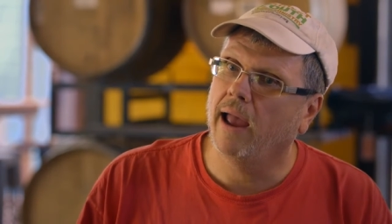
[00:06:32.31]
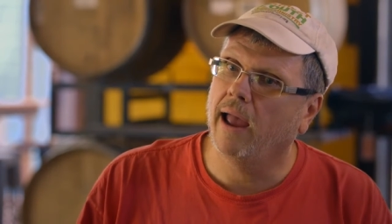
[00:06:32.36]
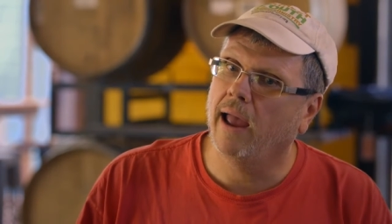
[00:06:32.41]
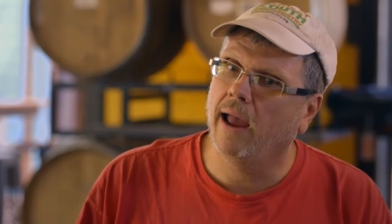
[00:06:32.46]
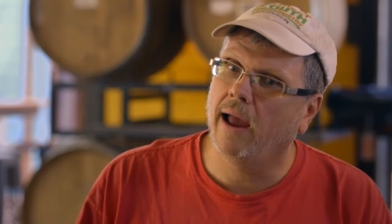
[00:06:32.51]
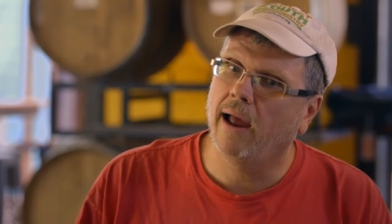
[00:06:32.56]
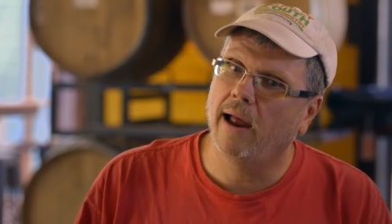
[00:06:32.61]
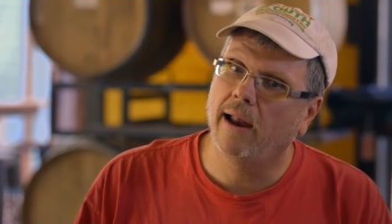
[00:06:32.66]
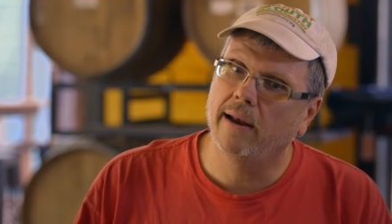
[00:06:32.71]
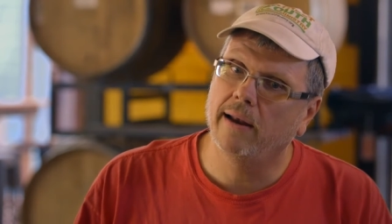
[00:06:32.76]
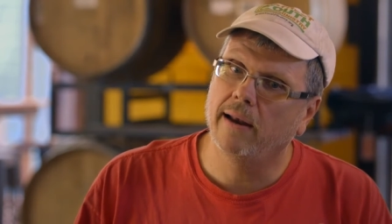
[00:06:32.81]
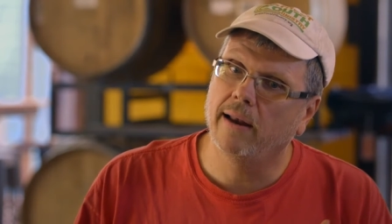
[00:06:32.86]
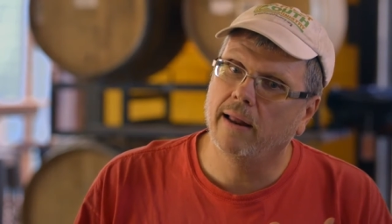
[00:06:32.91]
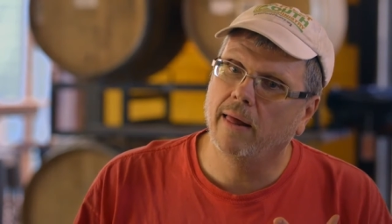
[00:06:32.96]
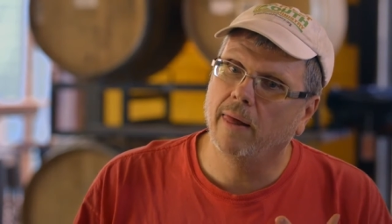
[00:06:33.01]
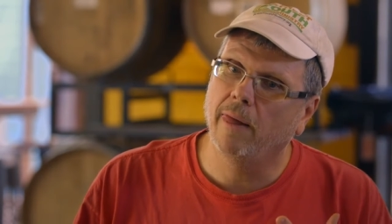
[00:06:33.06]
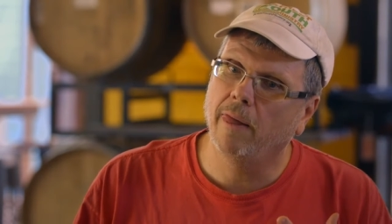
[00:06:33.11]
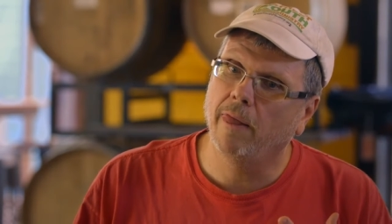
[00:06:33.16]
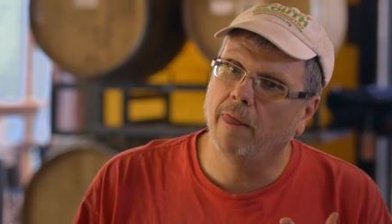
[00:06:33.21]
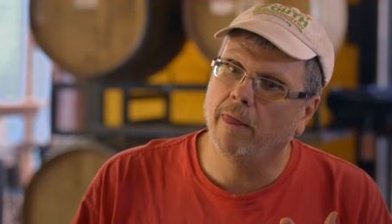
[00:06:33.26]
And,
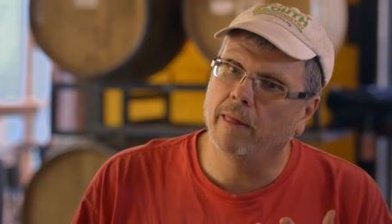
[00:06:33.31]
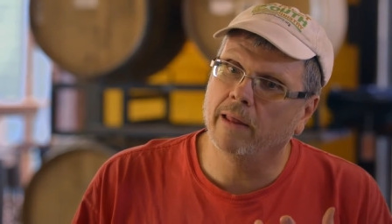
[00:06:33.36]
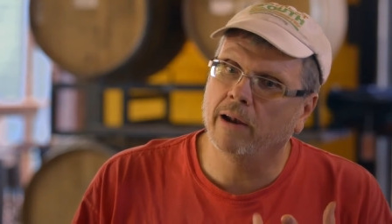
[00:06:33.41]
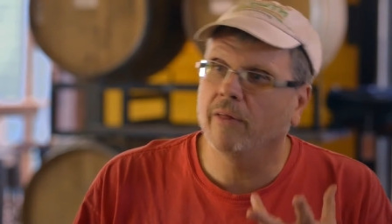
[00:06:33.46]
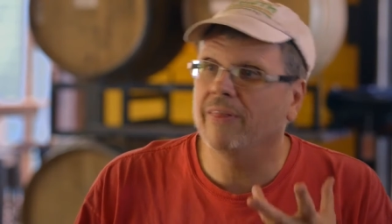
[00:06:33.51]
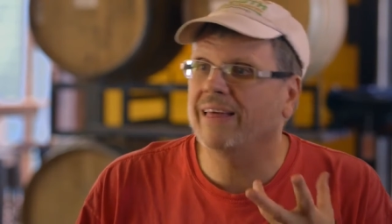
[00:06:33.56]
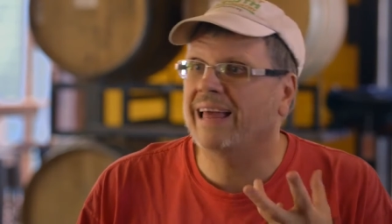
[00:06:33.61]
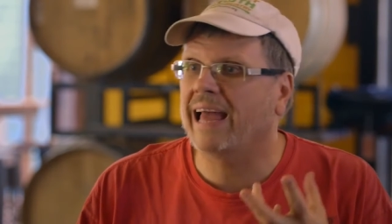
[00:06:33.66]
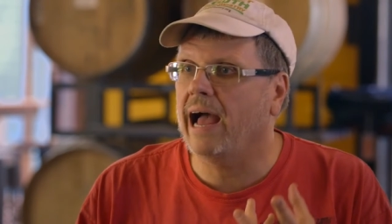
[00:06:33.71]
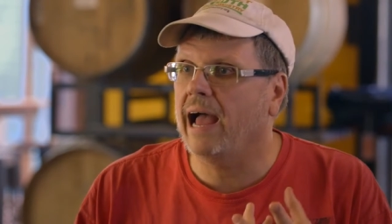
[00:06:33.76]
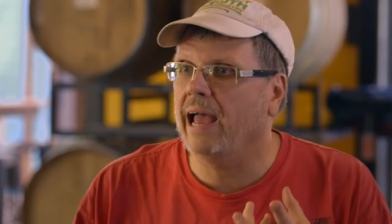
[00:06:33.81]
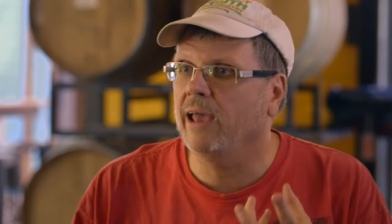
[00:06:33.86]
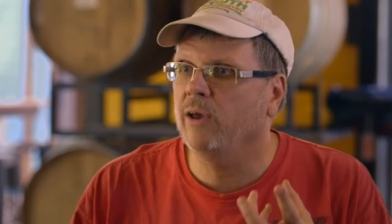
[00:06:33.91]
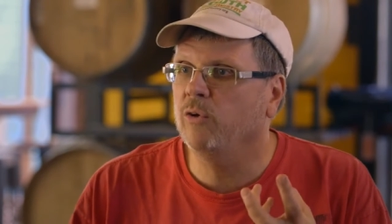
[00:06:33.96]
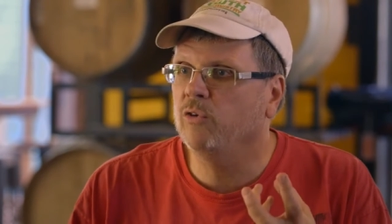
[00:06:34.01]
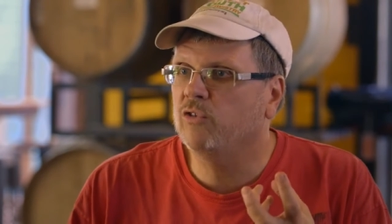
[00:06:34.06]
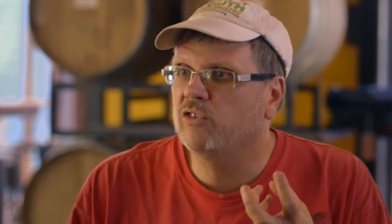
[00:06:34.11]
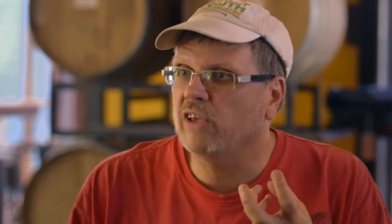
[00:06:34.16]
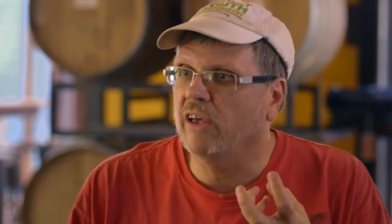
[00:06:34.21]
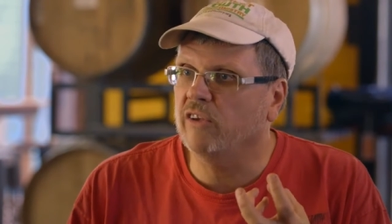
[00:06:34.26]
you know, the guy
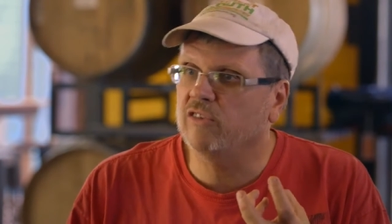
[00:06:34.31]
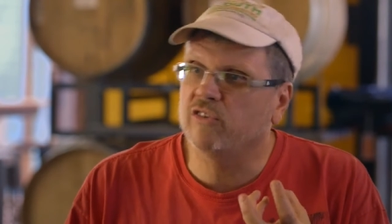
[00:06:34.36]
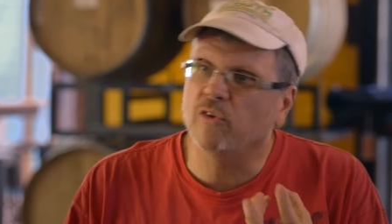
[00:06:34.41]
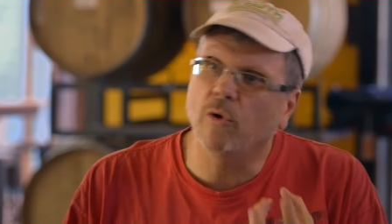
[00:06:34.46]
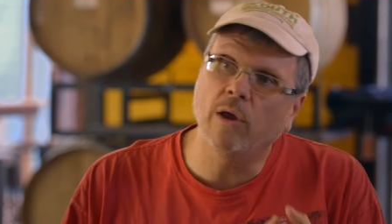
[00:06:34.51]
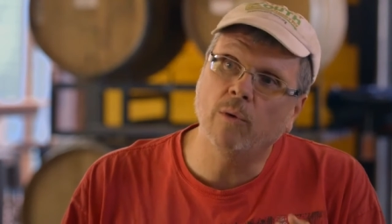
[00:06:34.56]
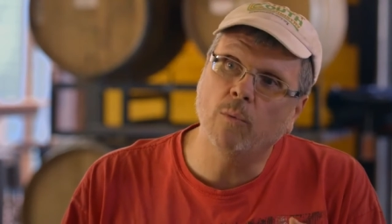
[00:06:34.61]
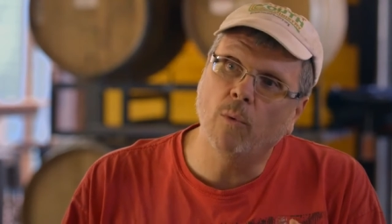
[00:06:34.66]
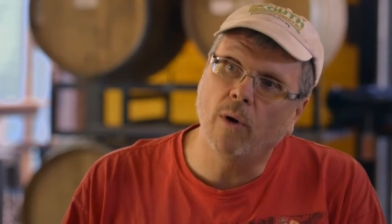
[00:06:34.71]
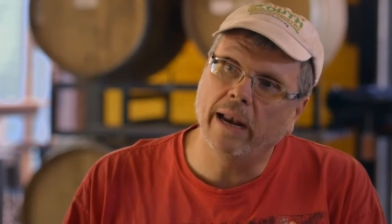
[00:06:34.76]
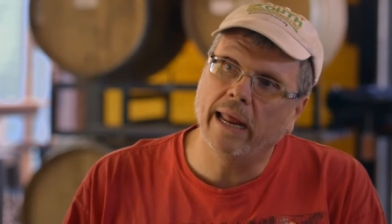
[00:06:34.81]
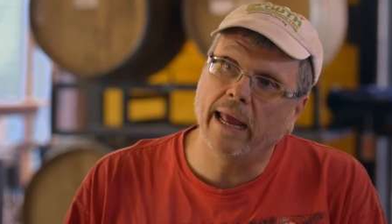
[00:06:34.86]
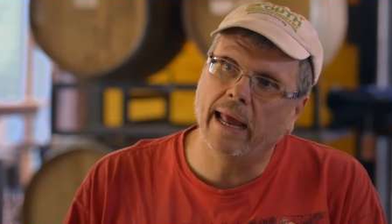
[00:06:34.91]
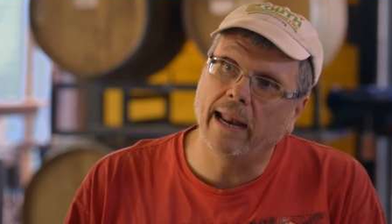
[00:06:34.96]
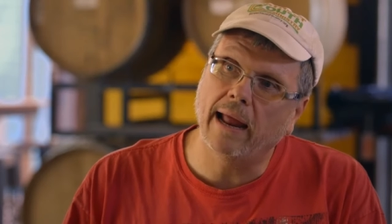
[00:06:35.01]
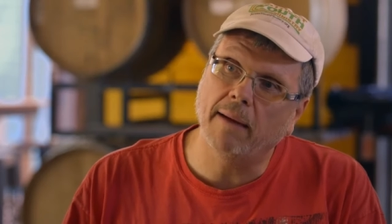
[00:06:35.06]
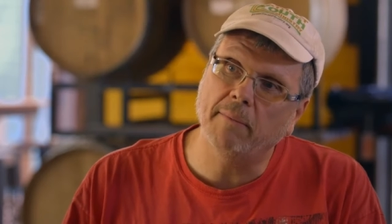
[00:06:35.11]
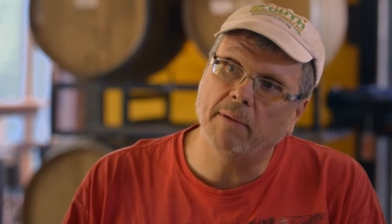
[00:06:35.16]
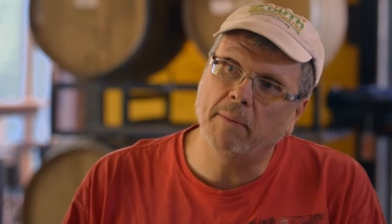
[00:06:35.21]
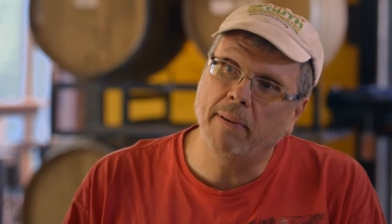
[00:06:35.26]
who says, in one
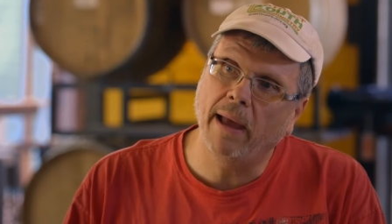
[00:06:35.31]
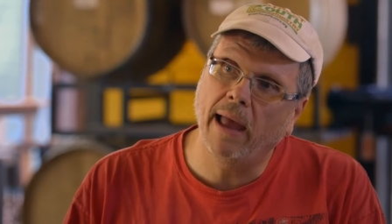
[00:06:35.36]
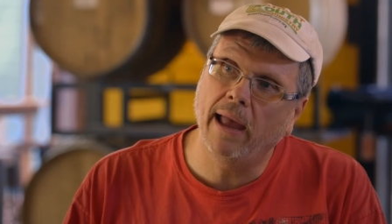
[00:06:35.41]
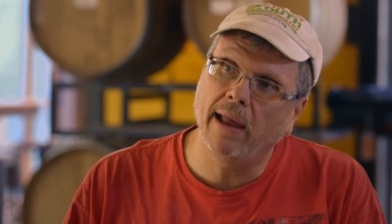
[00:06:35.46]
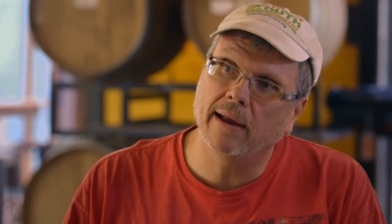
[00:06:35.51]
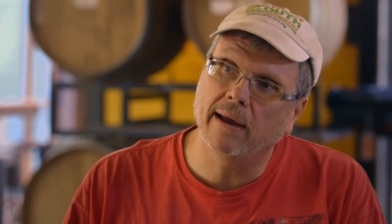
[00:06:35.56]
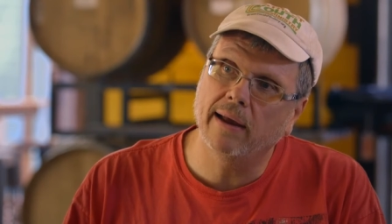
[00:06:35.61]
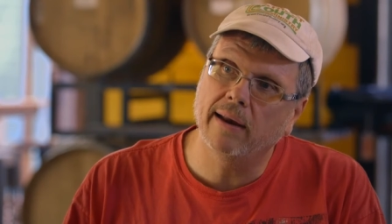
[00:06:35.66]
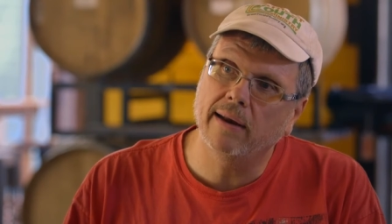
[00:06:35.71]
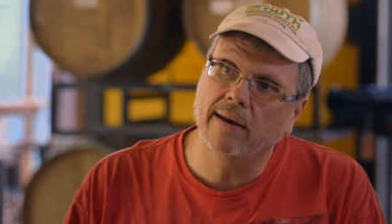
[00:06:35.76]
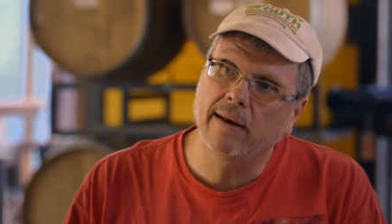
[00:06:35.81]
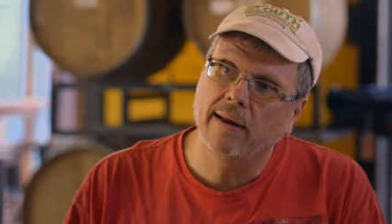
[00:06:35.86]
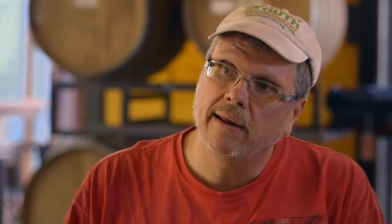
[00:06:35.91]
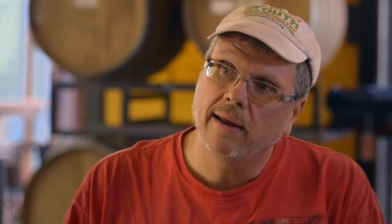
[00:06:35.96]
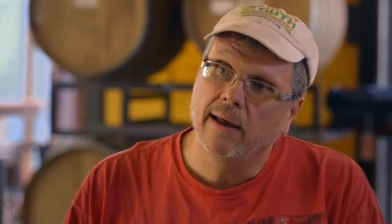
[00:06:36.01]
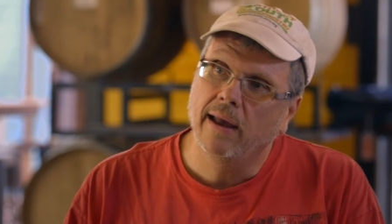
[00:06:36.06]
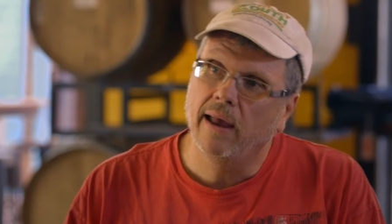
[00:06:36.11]
hand, I'm a pagan,